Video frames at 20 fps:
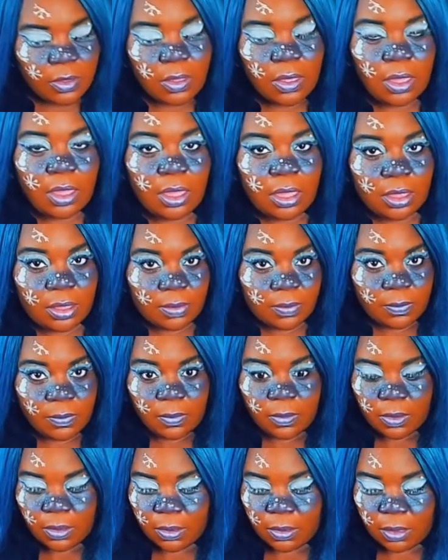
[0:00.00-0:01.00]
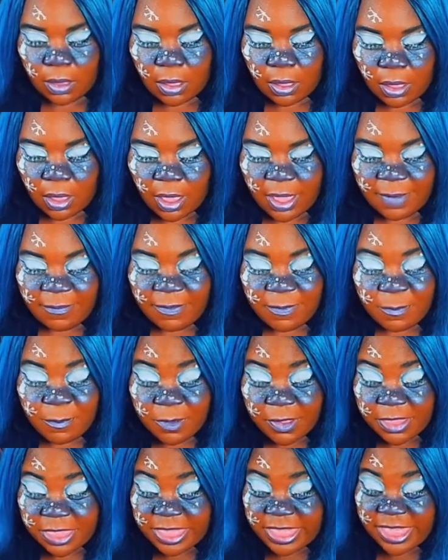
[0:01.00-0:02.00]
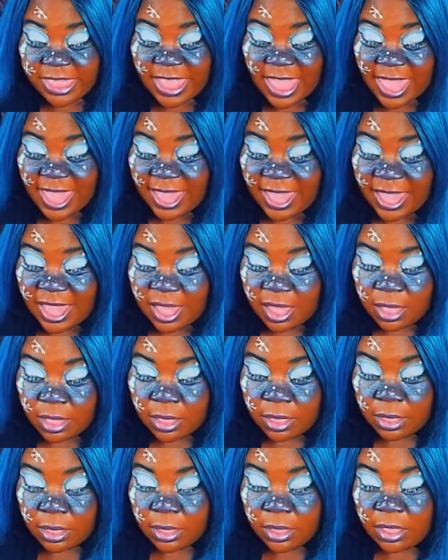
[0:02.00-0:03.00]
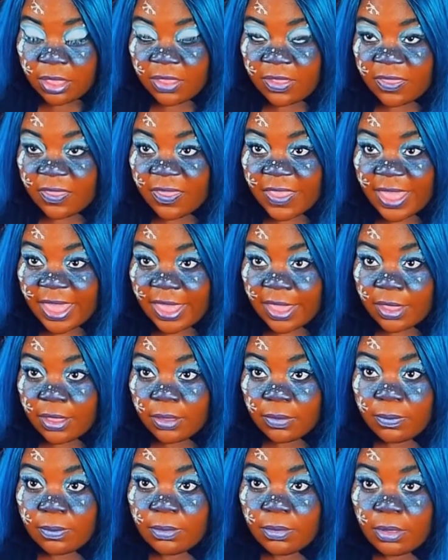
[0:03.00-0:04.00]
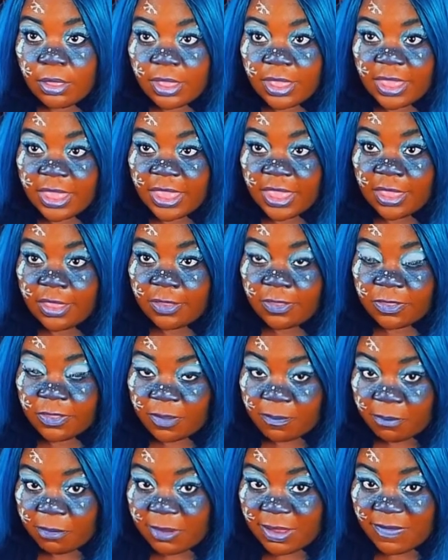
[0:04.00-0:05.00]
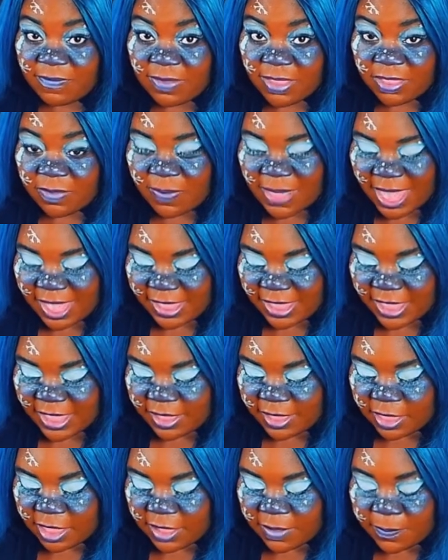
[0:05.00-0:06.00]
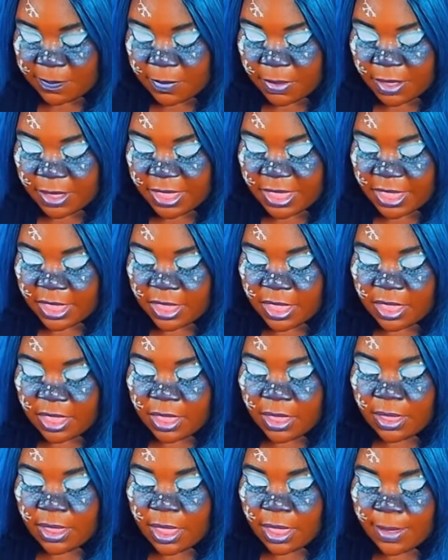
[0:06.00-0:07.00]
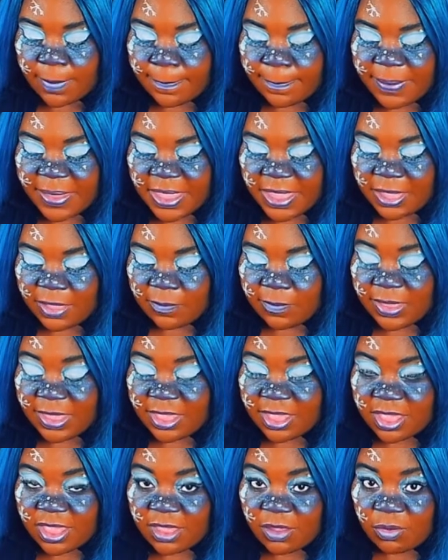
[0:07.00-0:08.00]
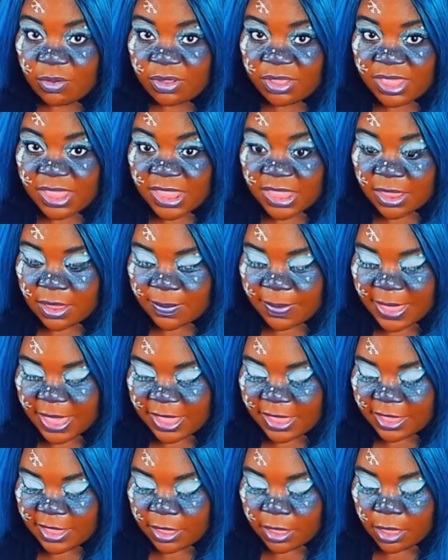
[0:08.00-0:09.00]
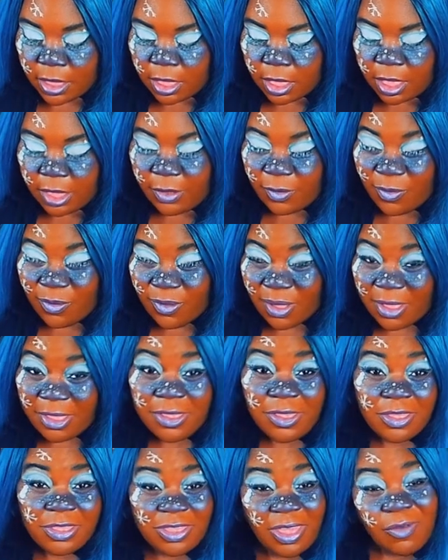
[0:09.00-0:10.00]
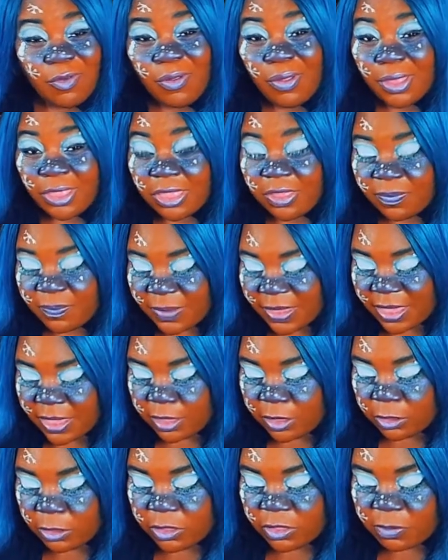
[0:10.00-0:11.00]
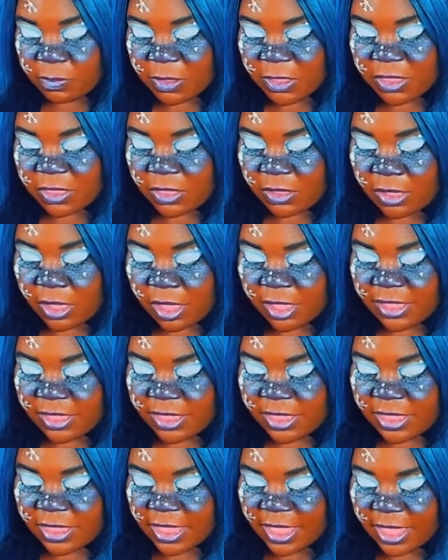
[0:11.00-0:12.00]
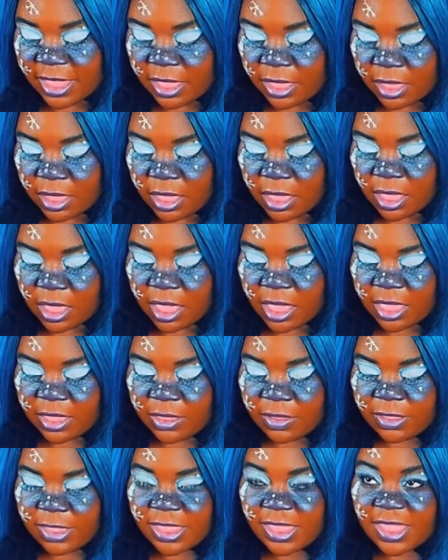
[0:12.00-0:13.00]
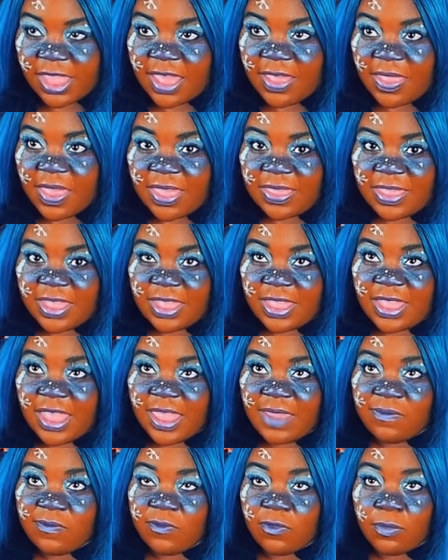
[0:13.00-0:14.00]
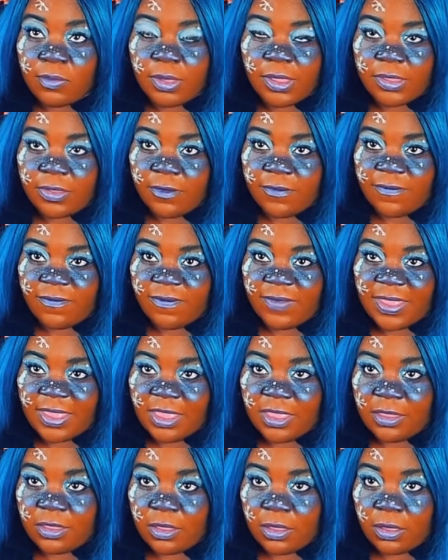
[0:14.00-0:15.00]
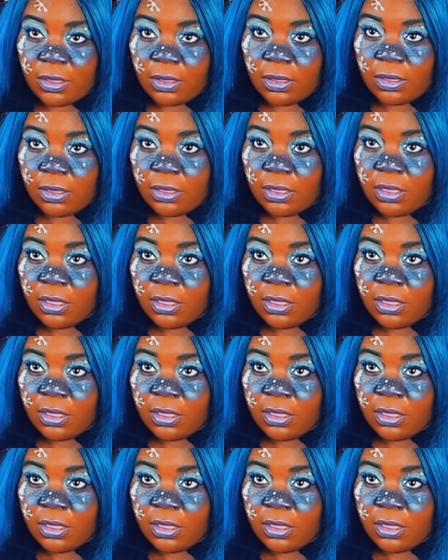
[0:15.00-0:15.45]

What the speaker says: I would say that the previous palette, like, my P. Louise Secret Cinder palette, I use that quite a bit. Use most of the colours in there. And I'd say that the same for my Novena...